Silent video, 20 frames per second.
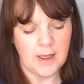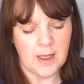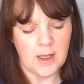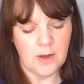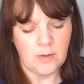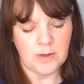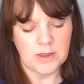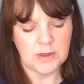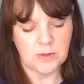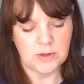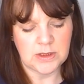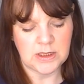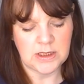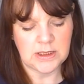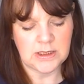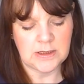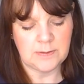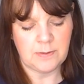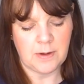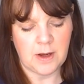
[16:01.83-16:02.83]
which was
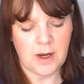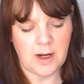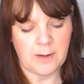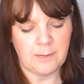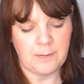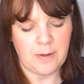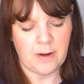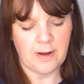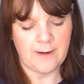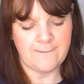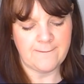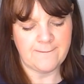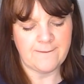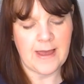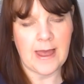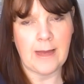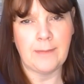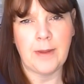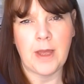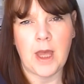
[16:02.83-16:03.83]
inspired by
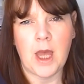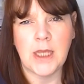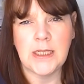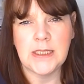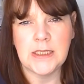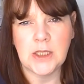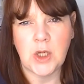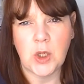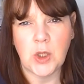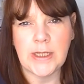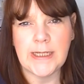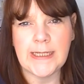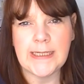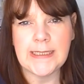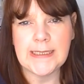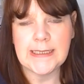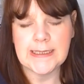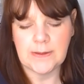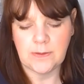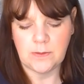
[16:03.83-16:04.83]
Fab Ice
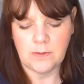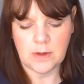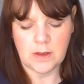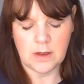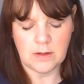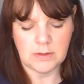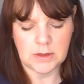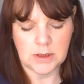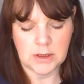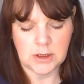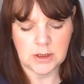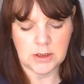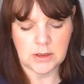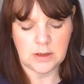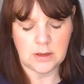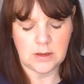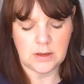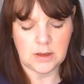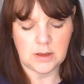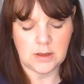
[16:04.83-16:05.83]
Lollies when I was a
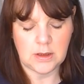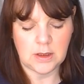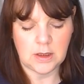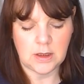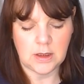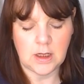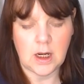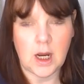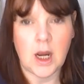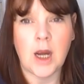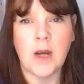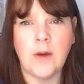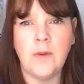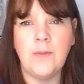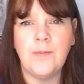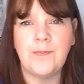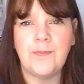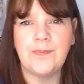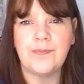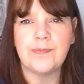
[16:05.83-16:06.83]
young girl.
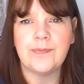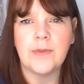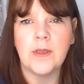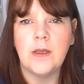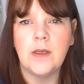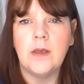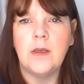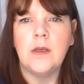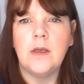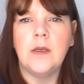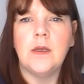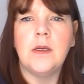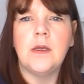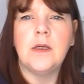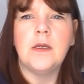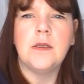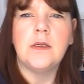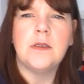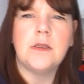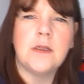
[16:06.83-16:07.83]

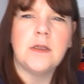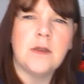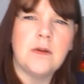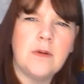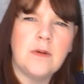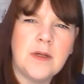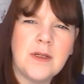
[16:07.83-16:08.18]
So I